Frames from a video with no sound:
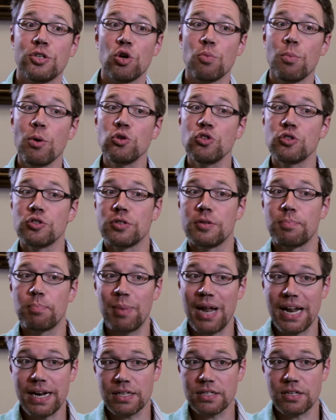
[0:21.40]
So most
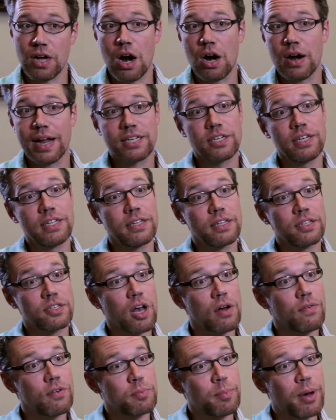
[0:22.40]
planets are actually
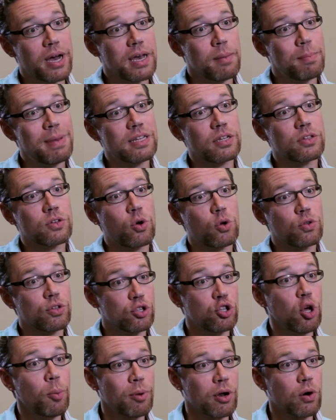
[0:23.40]
discovered by a method called a
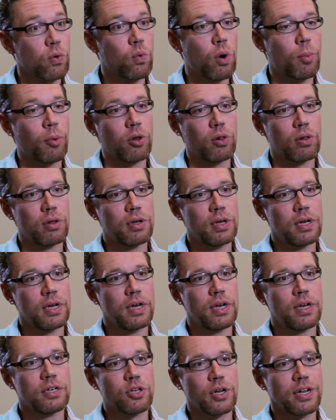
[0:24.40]
Doppler wobble.
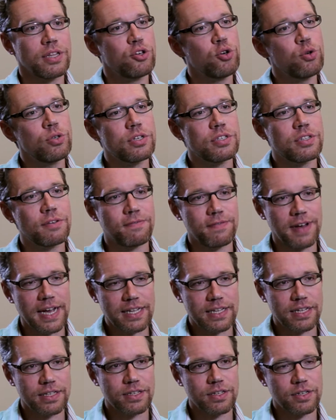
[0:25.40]
So that uses the
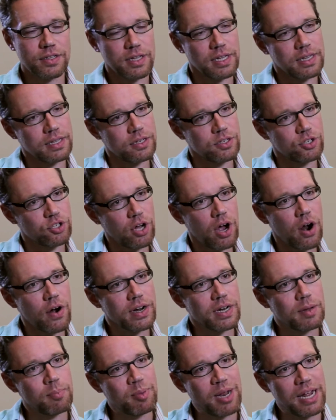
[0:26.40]
fact that the star
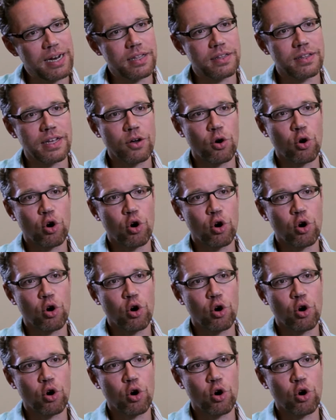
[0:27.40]
and the planet, they